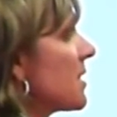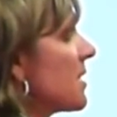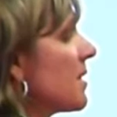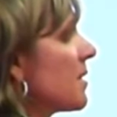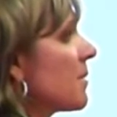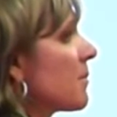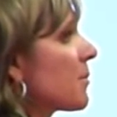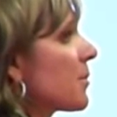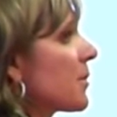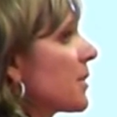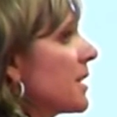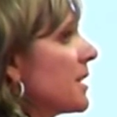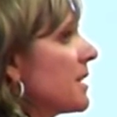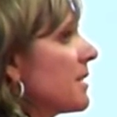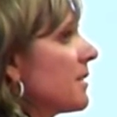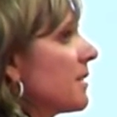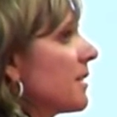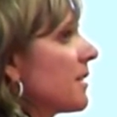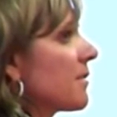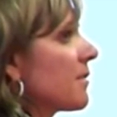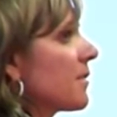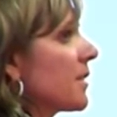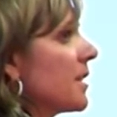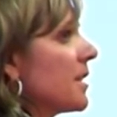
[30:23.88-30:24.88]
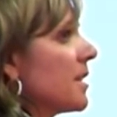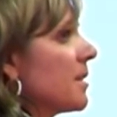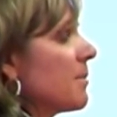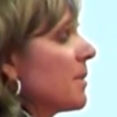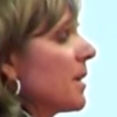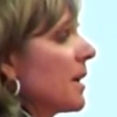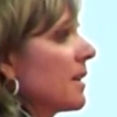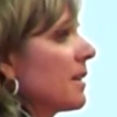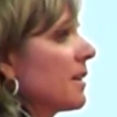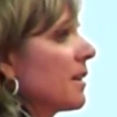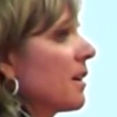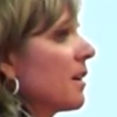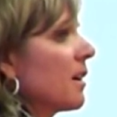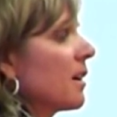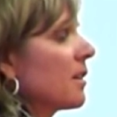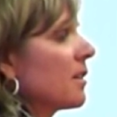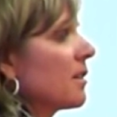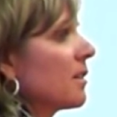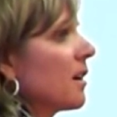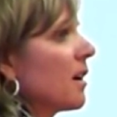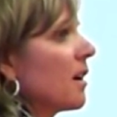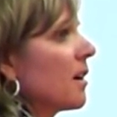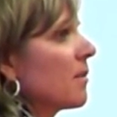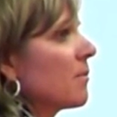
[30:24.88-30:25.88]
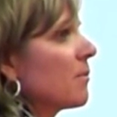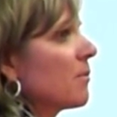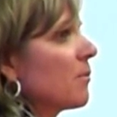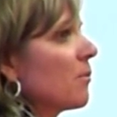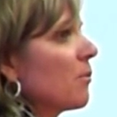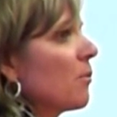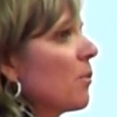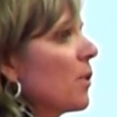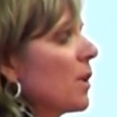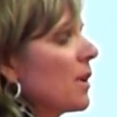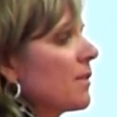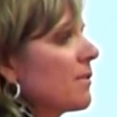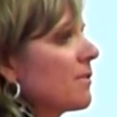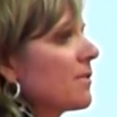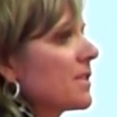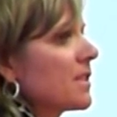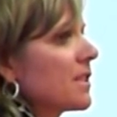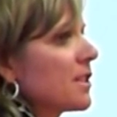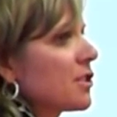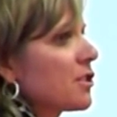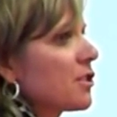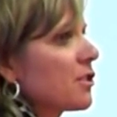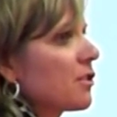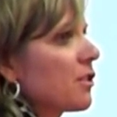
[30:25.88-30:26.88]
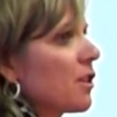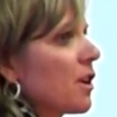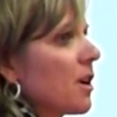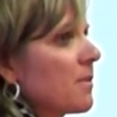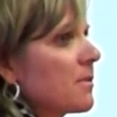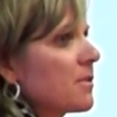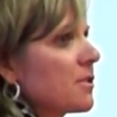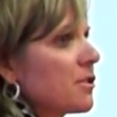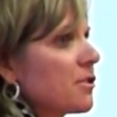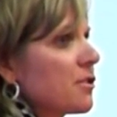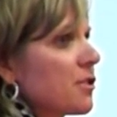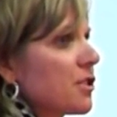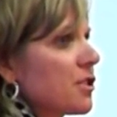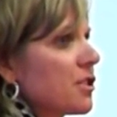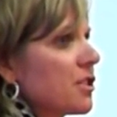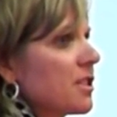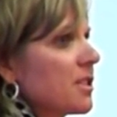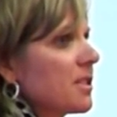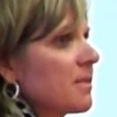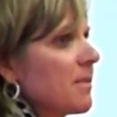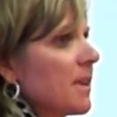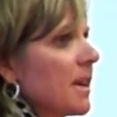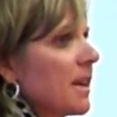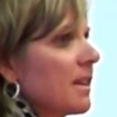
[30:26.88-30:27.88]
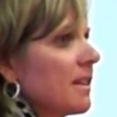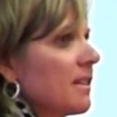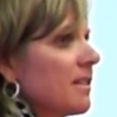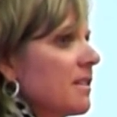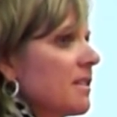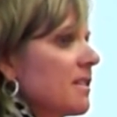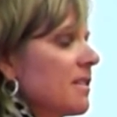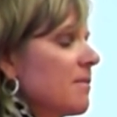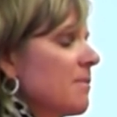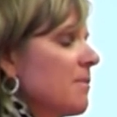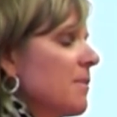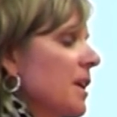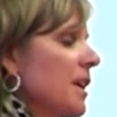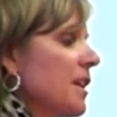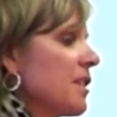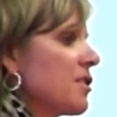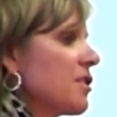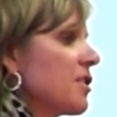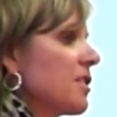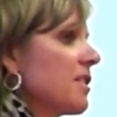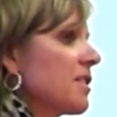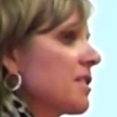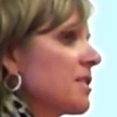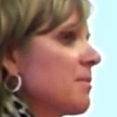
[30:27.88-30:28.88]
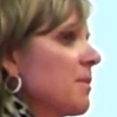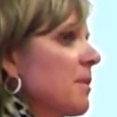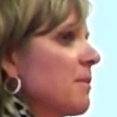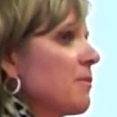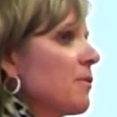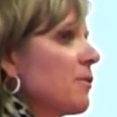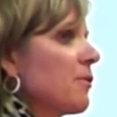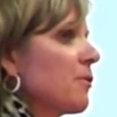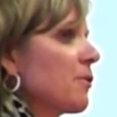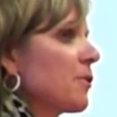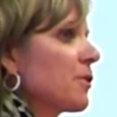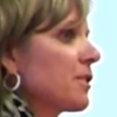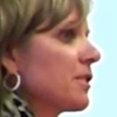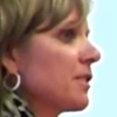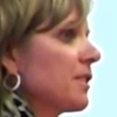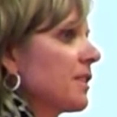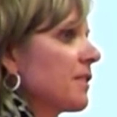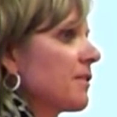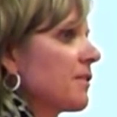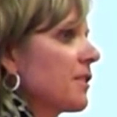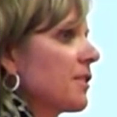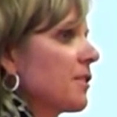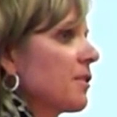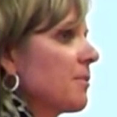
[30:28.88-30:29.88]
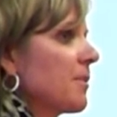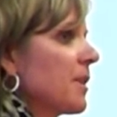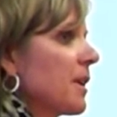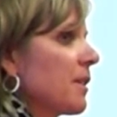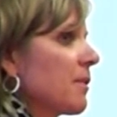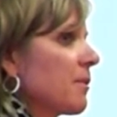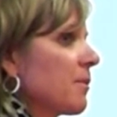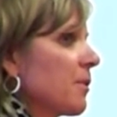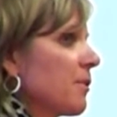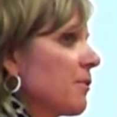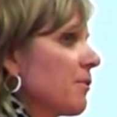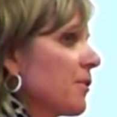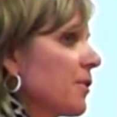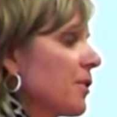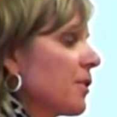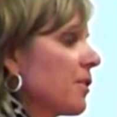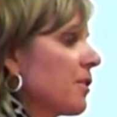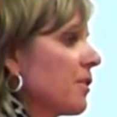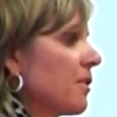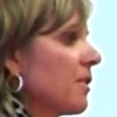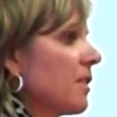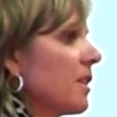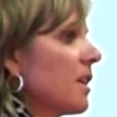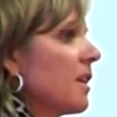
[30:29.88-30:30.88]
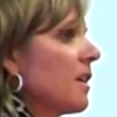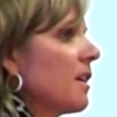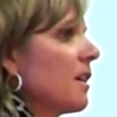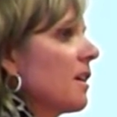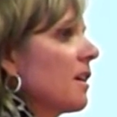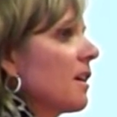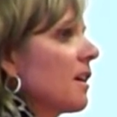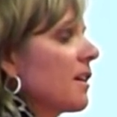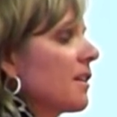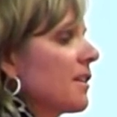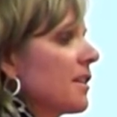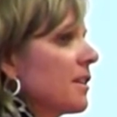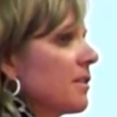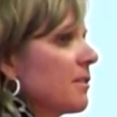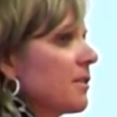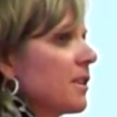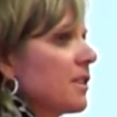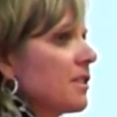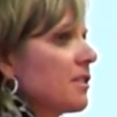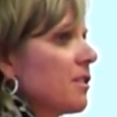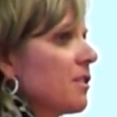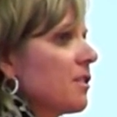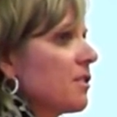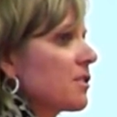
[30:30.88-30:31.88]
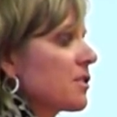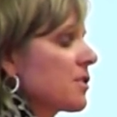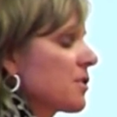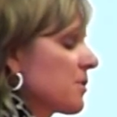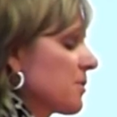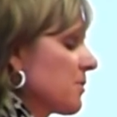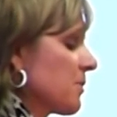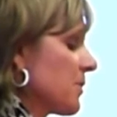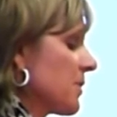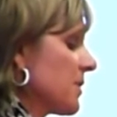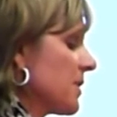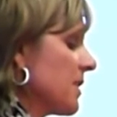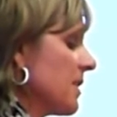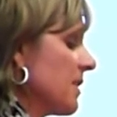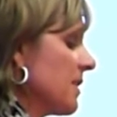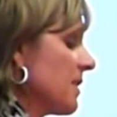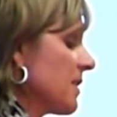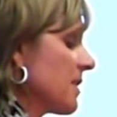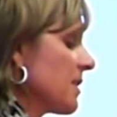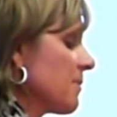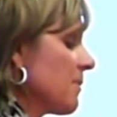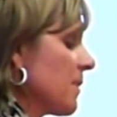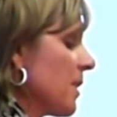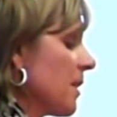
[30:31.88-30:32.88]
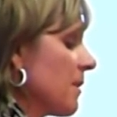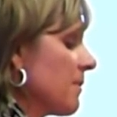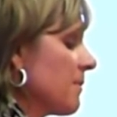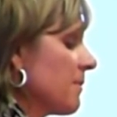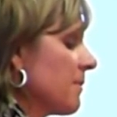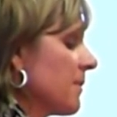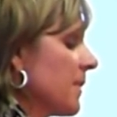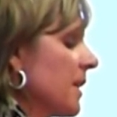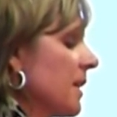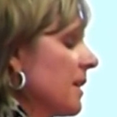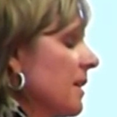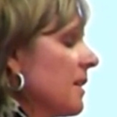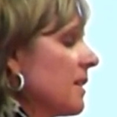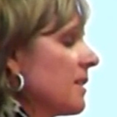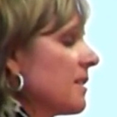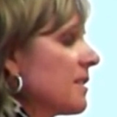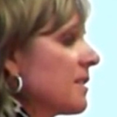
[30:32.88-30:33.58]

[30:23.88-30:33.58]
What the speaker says: see them pre-delivery depending on what physician or obstetrician is managing this mom before delivery. They'll make a referral. Our neonatologist will see this mom.